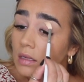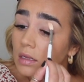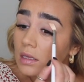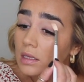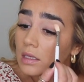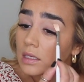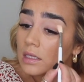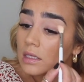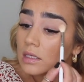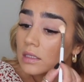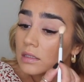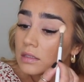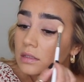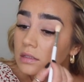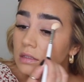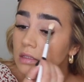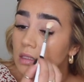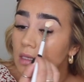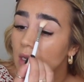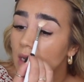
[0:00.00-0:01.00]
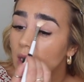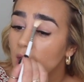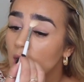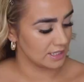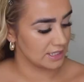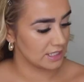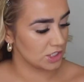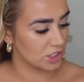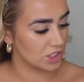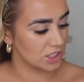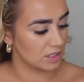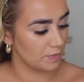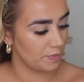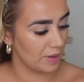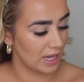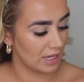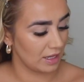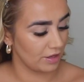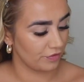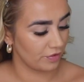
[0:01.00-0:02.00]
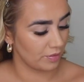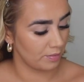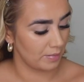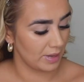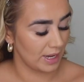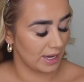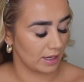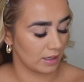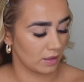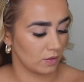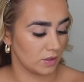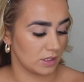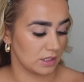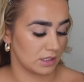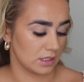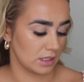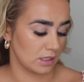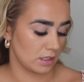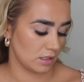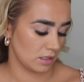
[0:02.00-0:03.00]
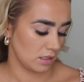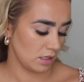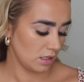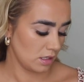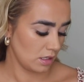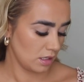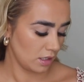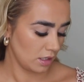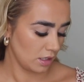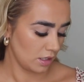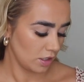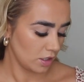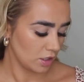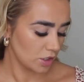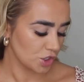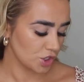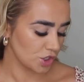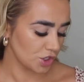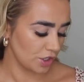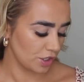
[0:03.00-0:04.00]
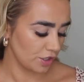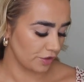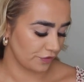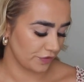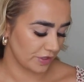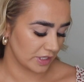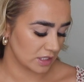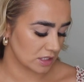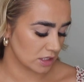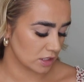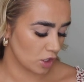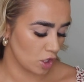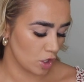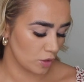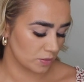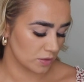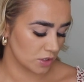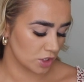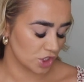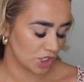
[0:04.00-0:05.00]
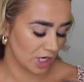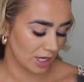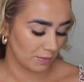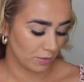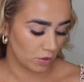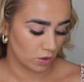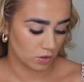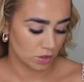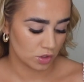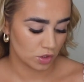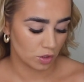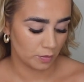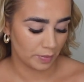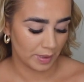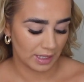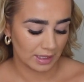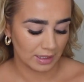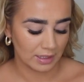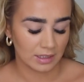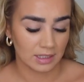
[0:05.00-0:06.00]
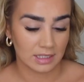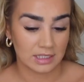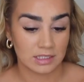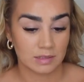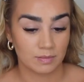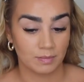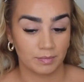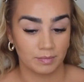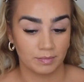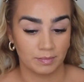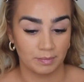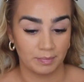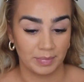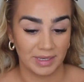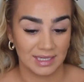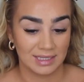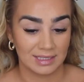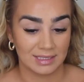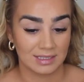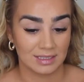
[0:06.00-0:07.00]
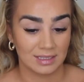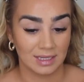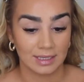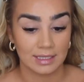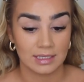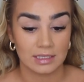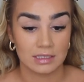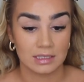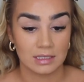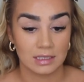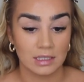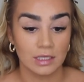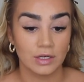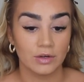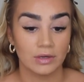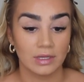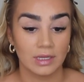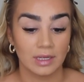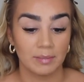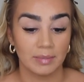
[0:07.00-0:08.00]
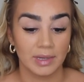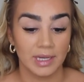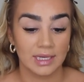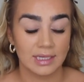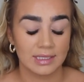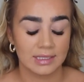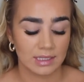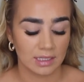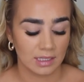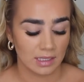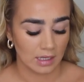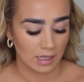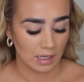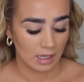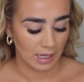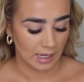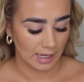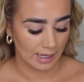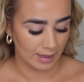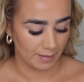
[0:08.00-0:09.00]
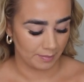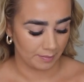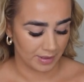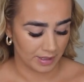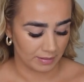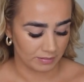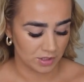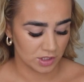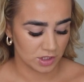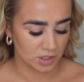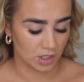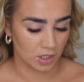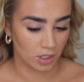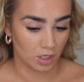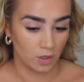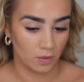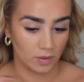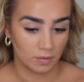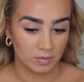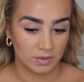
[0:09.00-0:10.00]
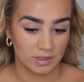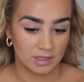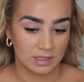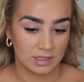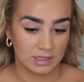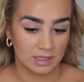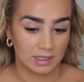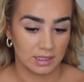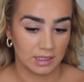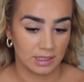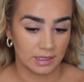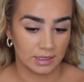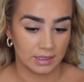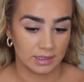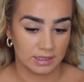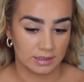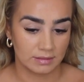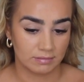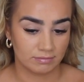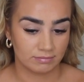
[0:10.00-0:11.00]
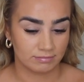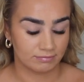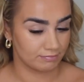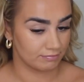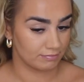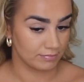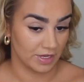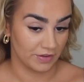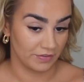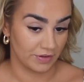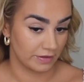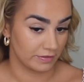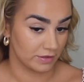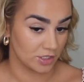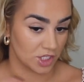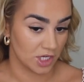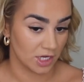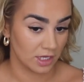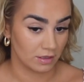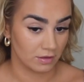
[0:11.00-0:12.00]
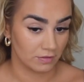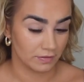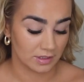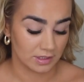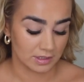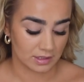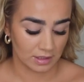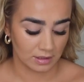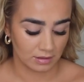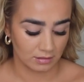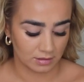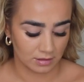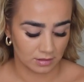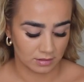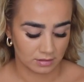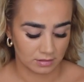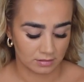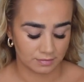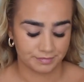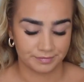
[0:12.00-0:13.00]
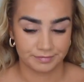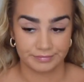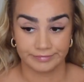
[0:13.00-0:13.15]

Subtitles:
lids. Now, this is just a palette from MAC. What is it? Studio Fix Sculpt and Shape Contour Palette. It's beat. Like, it's literally beat. But I'm just going to go in with my favourite shade, obviously, because